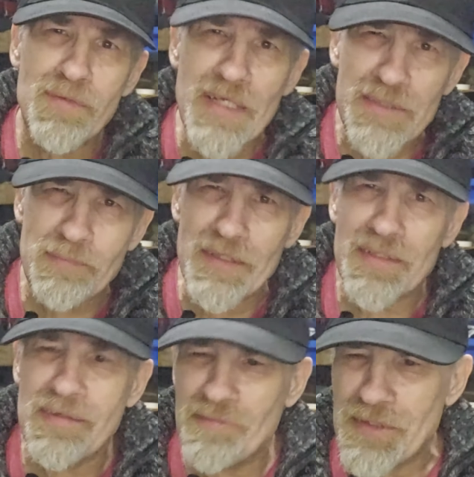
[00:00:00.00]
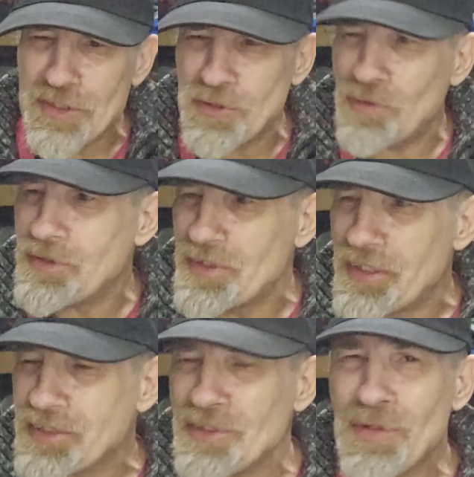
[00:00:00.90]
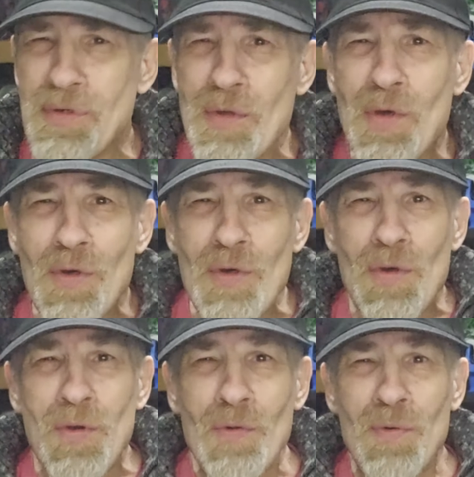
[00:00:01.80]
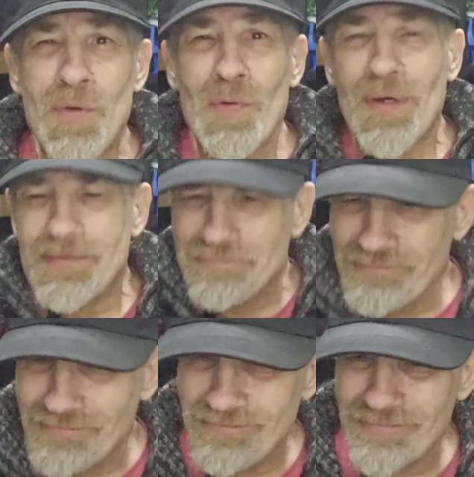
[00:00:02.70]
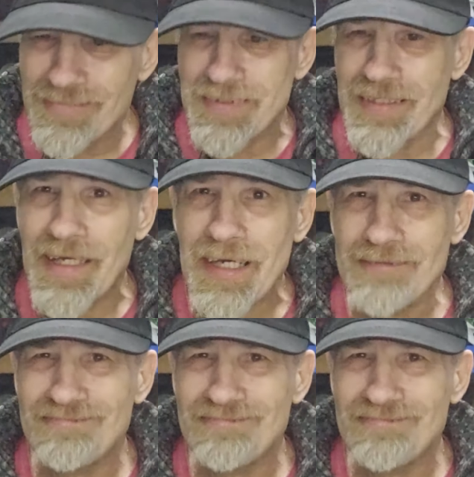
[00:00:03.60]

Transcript: with that bit, even with the soda in it. Phew. Yeah.